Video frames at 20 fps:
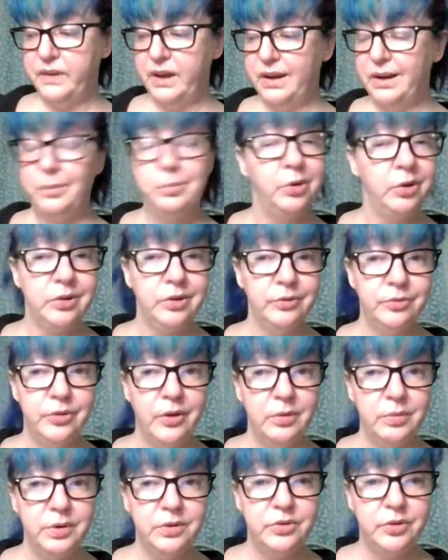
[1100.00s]
and I'm looking
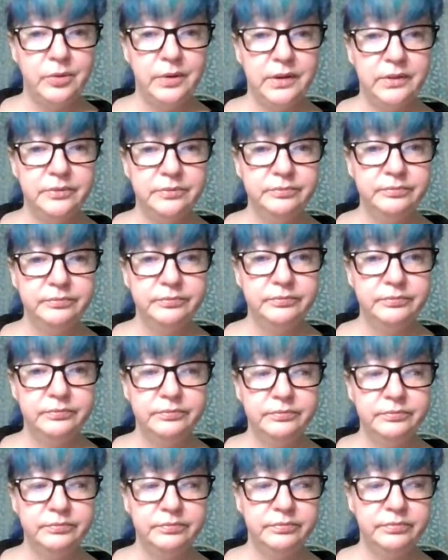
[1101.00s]
forward to it.
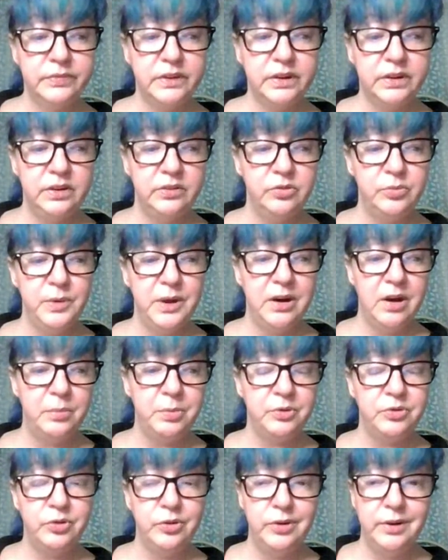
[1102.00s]
It gives me an
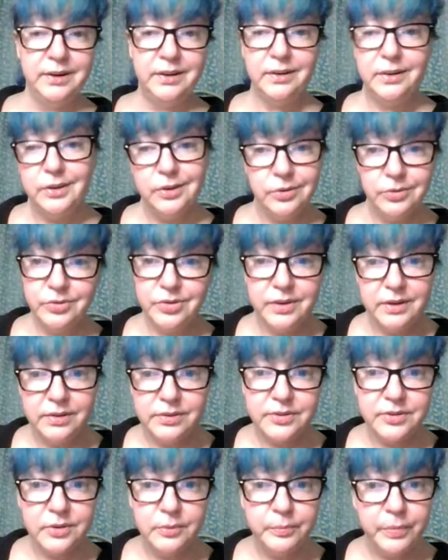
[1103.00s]
opportunity to use the
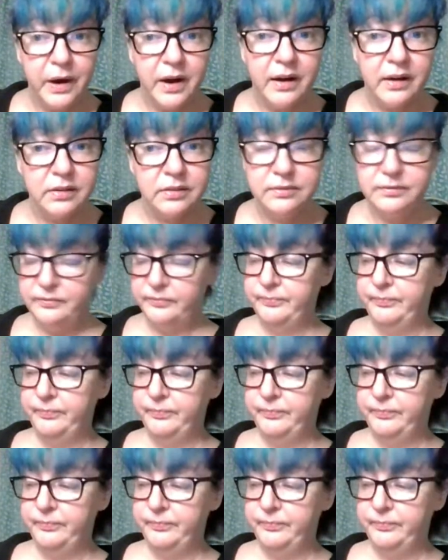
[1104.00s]
Instant Pot.